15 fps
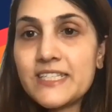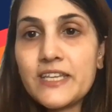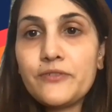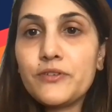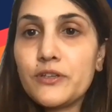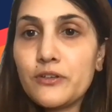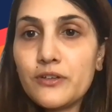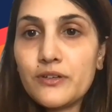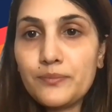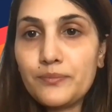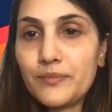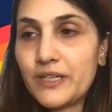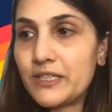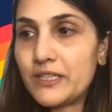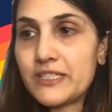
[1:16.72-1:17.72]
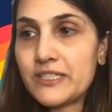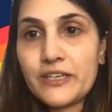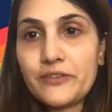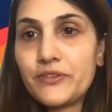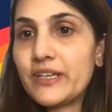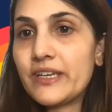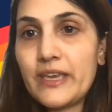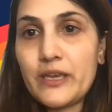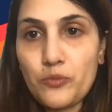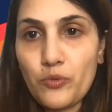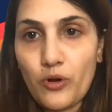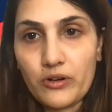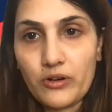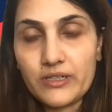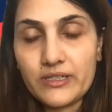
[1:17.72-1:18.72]
never a
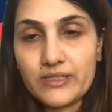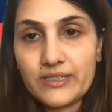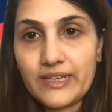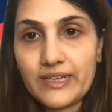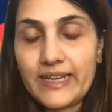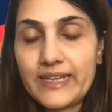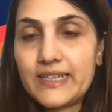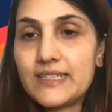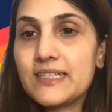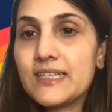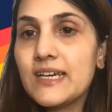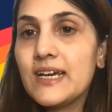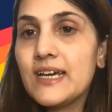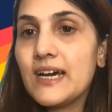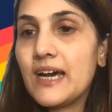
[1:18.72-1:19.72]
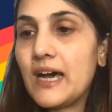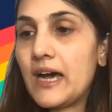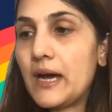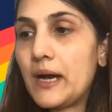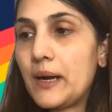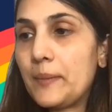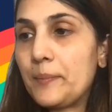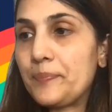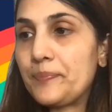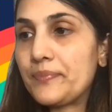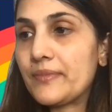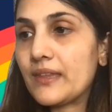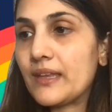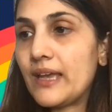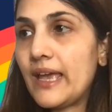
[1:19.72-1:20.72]
cakewalk, right?
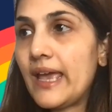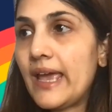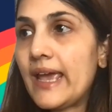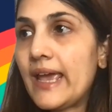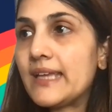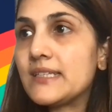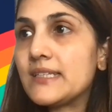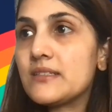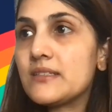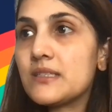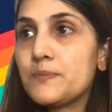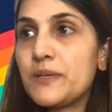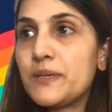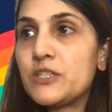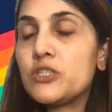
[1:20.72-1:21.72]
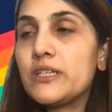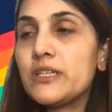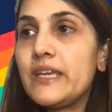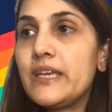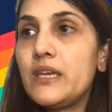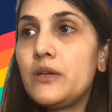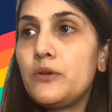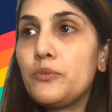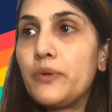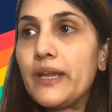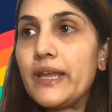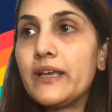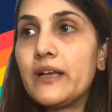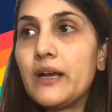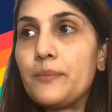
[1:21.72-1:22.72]
And especially when
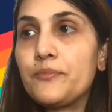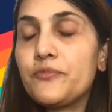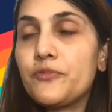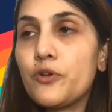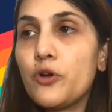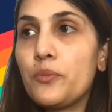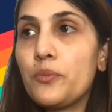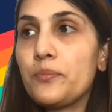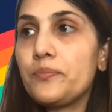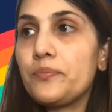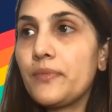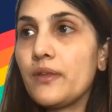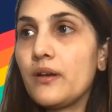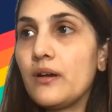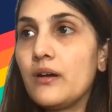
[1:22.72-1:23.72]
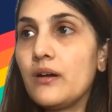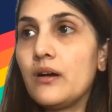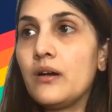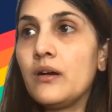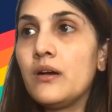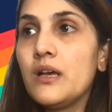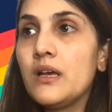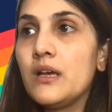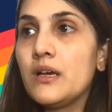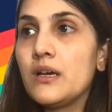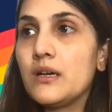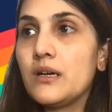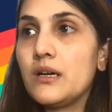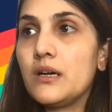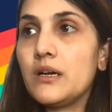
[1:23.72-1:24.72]
I come from
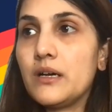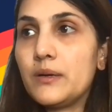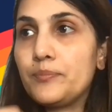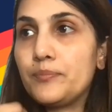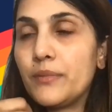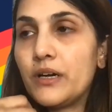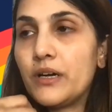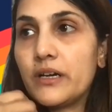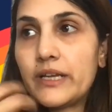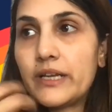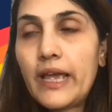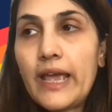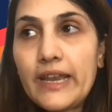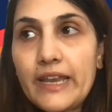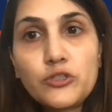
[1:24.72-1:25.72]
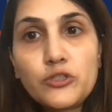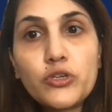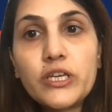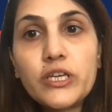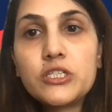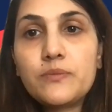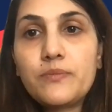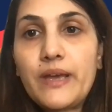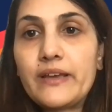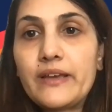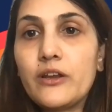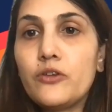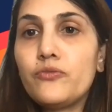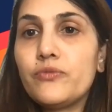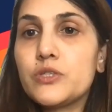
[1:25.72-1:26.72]
an education
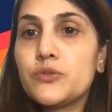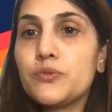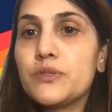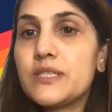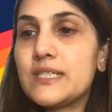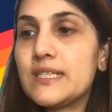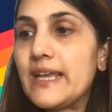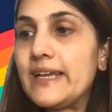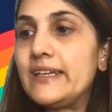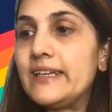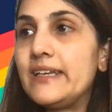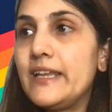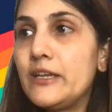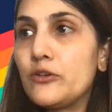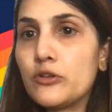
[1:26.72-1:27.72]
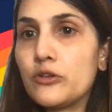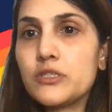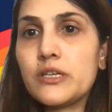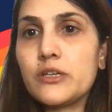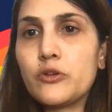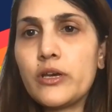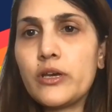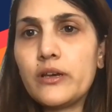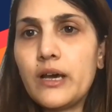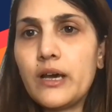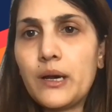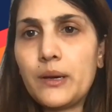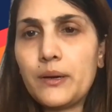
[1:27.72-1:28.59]
background, which was slightly not on a